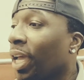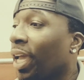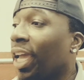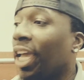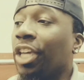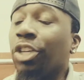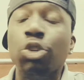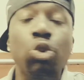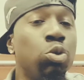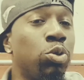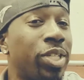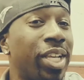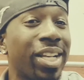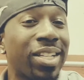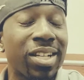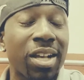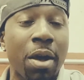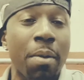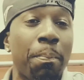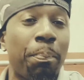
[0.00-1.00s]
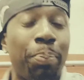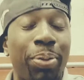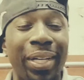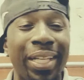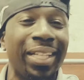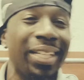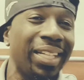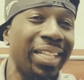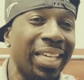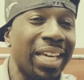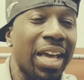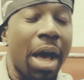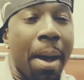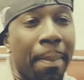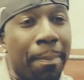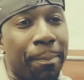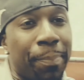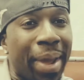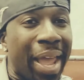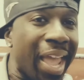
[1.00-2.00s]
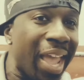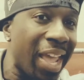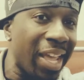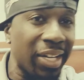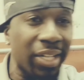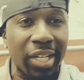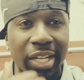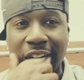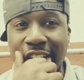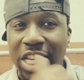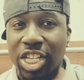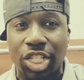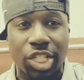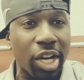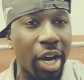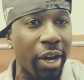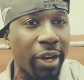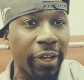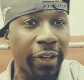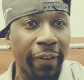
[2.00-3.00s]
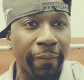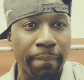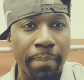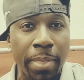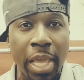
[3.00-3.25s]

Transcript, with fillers: and you just completely abandon the journey.